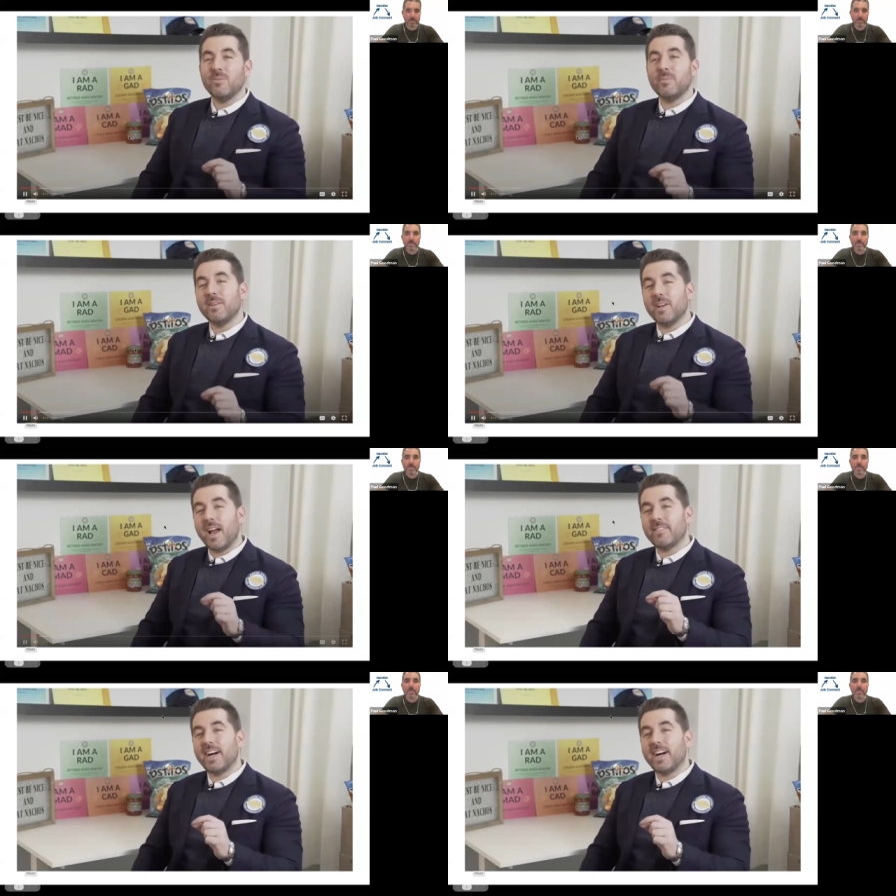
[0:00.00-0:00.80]
You
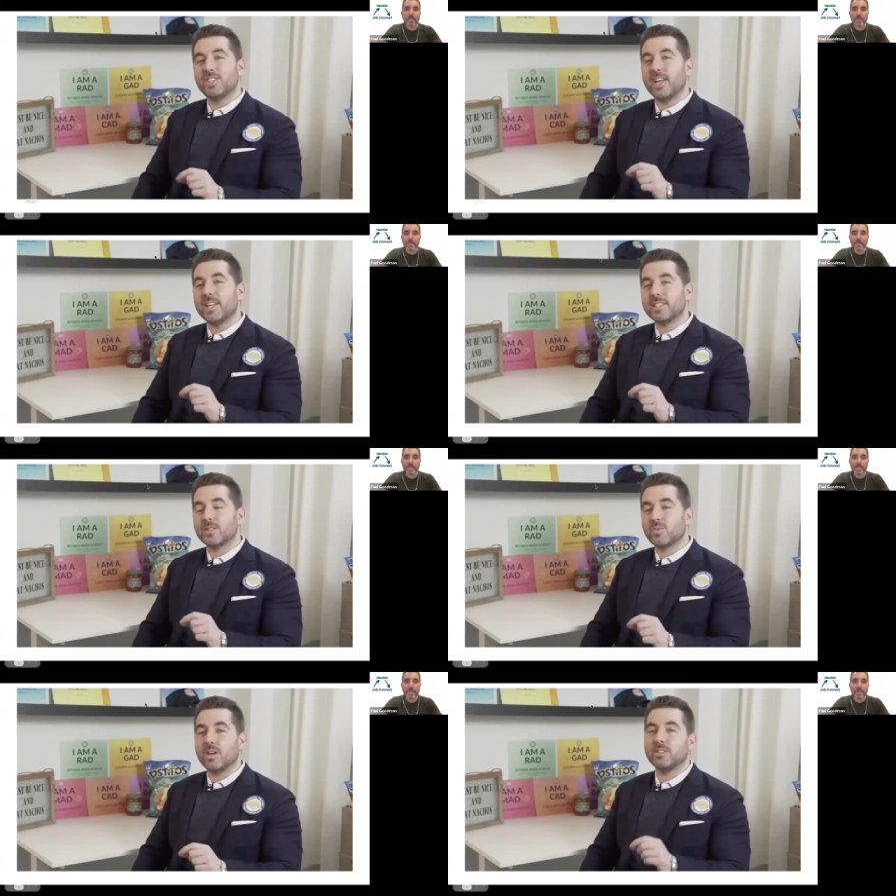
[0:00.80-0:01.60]
may have a
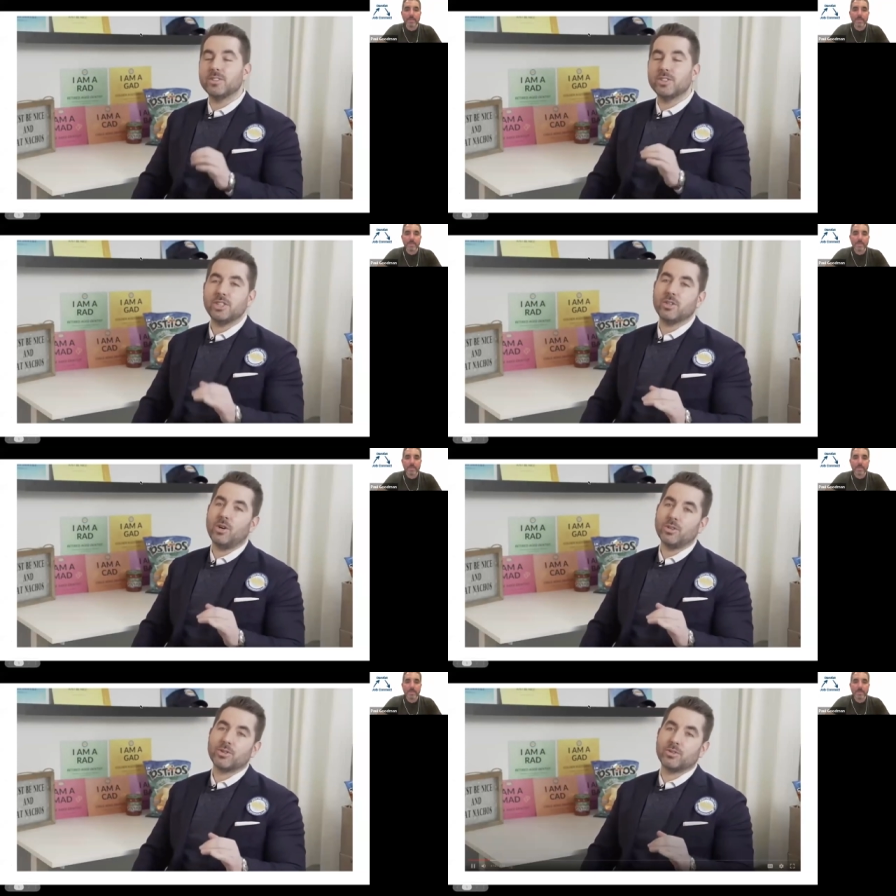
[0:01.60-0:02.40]
hygienist as well. She's
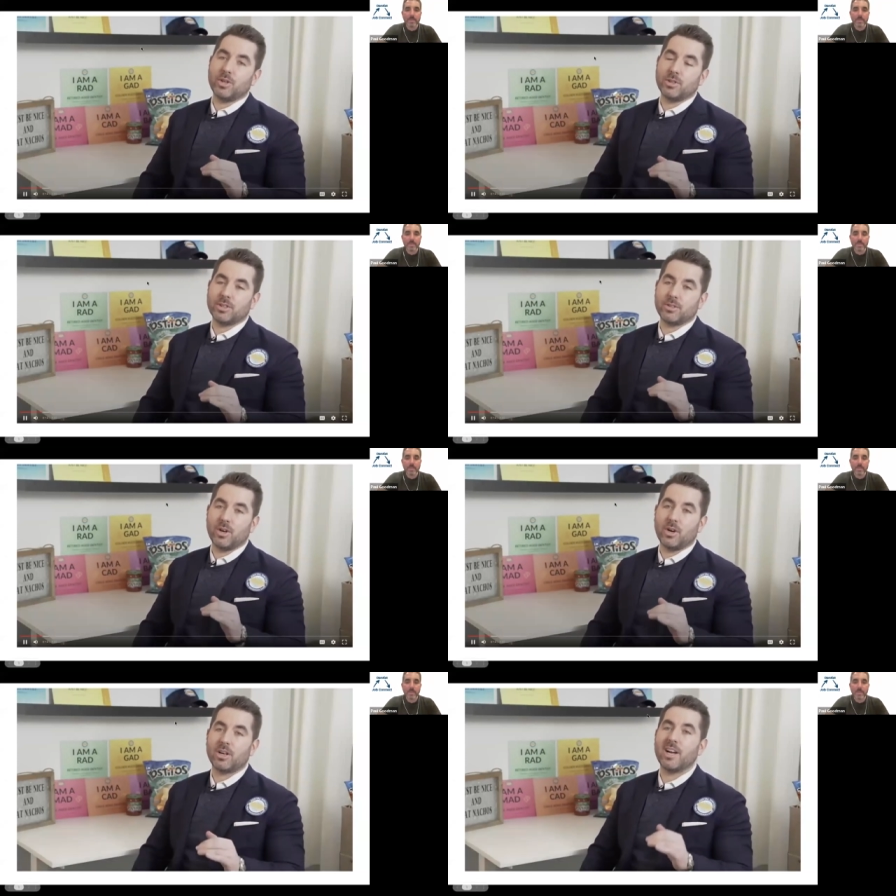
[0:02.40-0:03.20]
also taught to
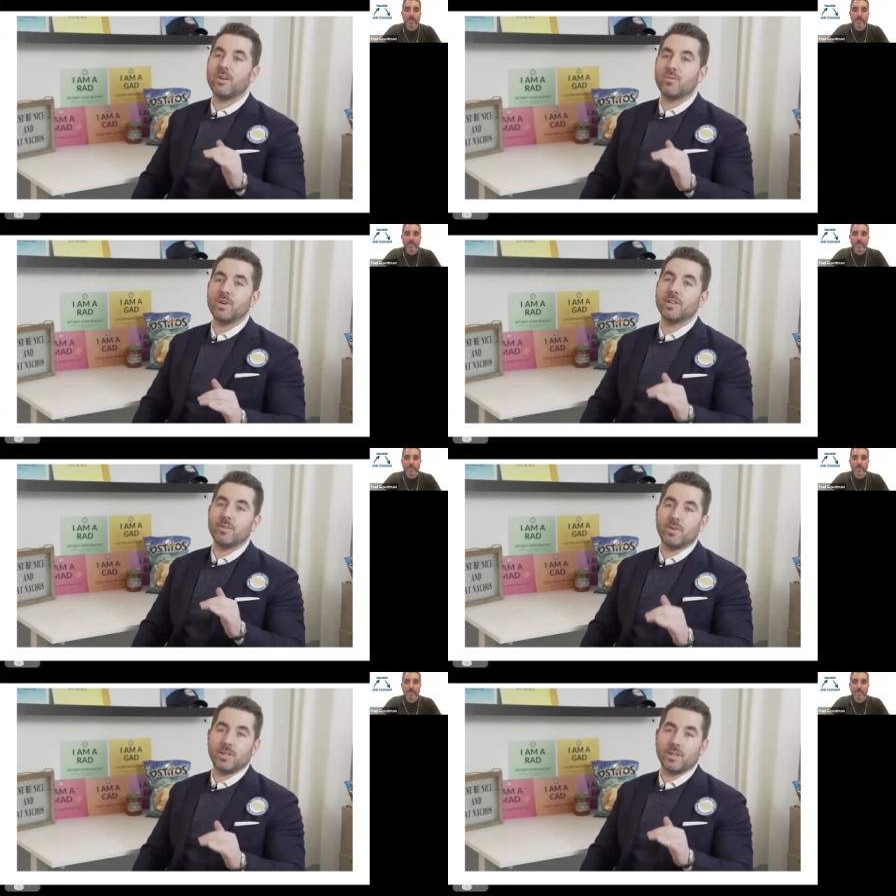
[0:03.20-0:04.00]
talk
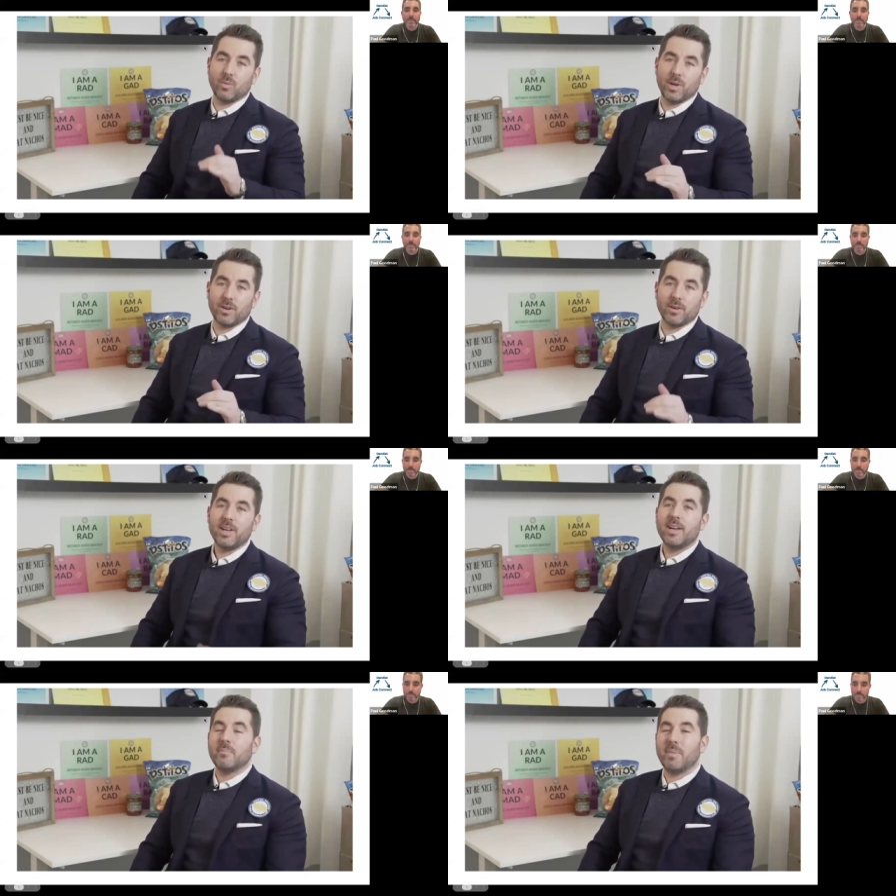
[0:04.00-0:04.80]
really, really weird.